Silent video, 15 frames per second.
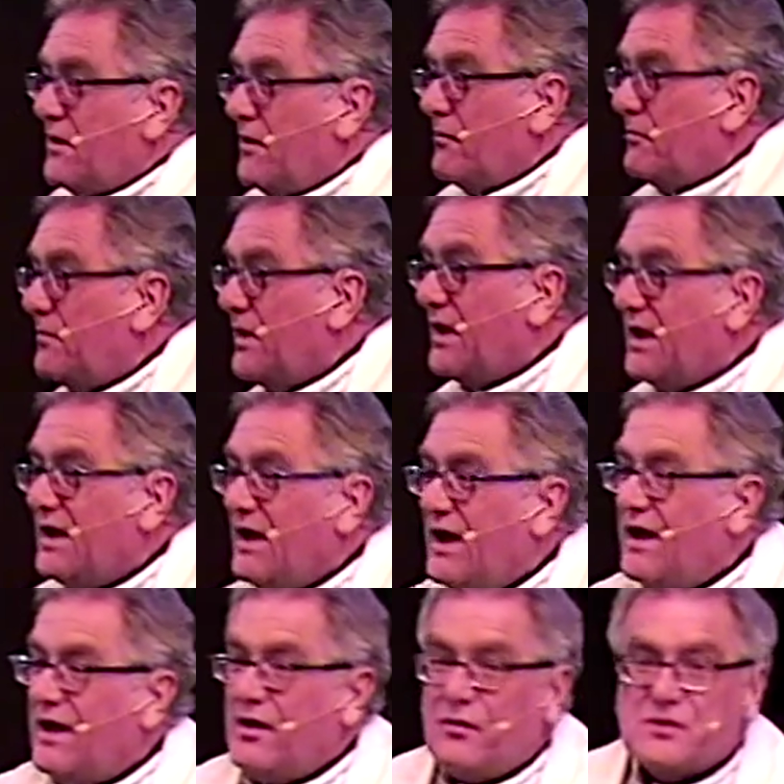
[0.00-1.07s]

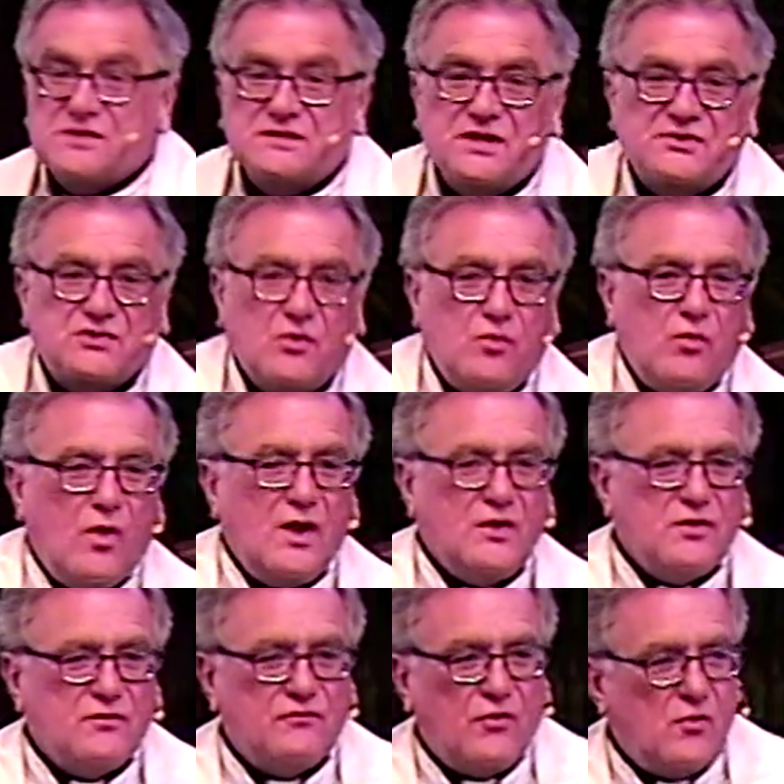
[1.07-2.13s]
But it was such a
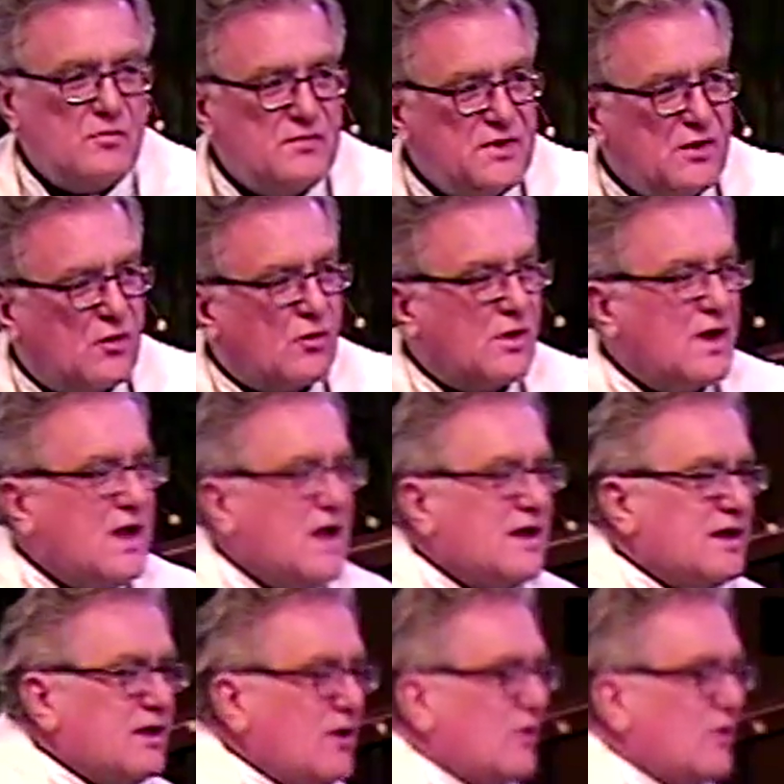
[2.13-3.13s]
wonderful meal, you know.